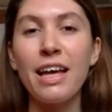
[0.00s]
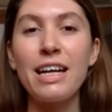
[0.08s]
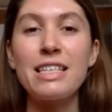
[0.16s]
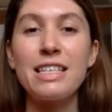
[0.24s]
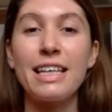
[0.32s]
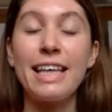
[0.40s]

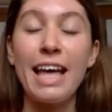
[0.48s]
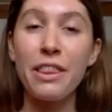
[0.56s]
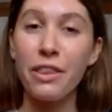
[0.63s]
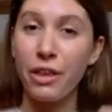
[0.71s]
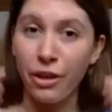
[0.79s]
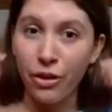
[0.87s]

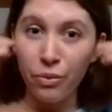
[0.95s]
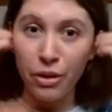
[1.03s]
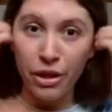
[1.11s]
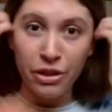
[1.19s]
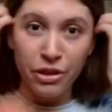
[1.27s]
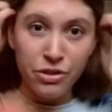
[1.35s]
Together, we're
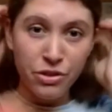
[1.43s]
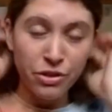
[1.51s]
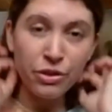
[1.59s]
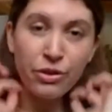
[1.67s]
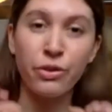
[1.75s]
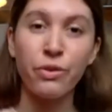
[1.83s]
going to
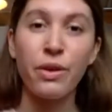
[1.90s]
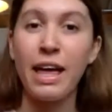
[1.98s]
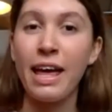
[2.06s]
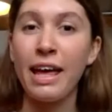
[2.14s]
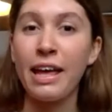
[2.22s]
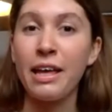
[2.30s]
do
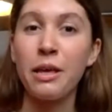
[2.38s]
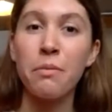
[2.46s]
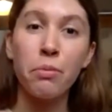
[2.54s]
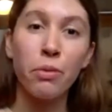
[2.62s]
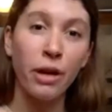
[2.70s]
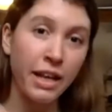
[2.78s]
a
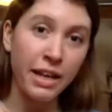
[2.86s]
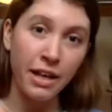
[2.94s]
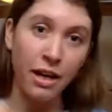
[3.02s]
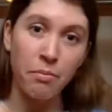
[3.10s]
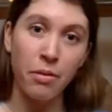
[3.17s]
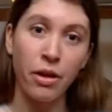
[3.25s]

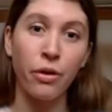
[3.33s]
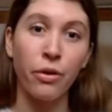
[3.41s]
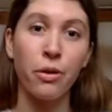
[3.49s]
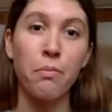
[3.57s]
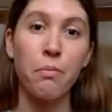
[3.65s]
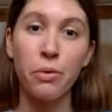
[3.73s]
pranayama or
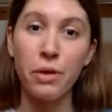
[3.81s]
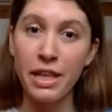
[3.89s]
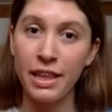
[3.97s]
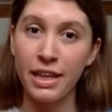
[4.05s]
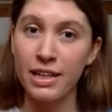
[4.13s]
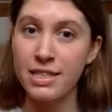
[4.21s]
a
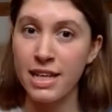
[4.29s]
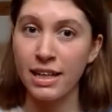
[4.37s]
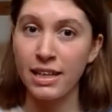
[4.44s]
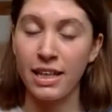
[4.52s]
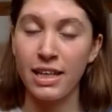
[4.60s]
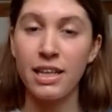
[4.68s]
breathing
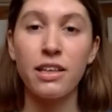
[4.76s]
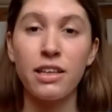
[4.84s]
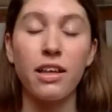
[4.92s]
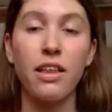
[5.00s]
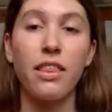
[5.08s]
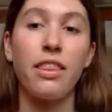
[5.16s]
technique
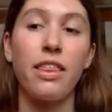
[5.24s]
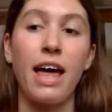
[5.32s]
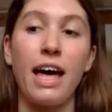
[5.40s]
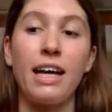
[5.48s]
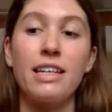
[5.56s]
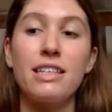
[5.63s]

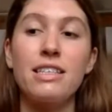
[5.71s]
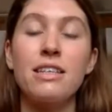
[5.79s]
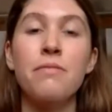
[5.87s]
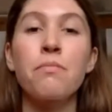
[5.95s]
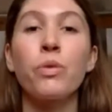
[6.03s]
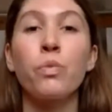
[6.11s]
that
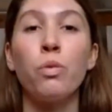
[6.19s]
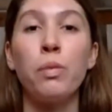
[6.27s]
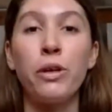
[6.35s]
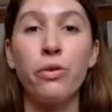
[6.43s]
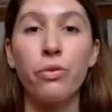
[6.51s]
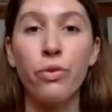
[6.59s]
will be
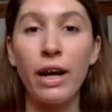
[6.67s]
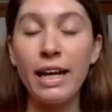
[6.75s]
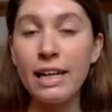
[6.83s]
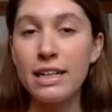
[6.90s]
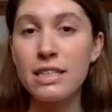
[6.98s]
great